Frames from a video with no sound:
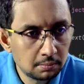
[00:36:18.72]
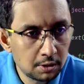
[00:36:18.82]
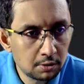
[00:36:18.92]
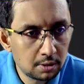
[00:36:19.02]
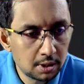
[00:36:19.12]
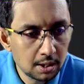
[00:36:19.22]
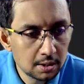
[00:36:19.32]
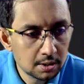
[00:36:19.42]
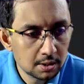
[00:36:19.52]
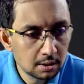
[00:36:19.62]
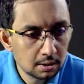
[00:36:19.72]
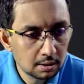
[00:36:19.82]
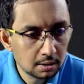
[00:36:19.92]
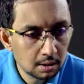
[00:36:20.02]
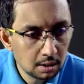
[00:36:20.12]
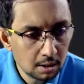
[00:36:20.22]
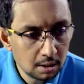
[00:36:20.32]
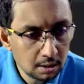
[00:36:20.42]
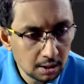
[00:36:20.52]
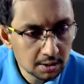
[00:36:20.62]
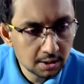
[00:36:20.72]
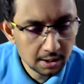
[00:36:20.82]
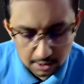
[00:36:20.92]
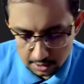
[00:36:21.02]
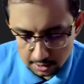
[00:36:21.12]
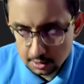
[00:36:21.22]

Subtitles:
it will test. Let's say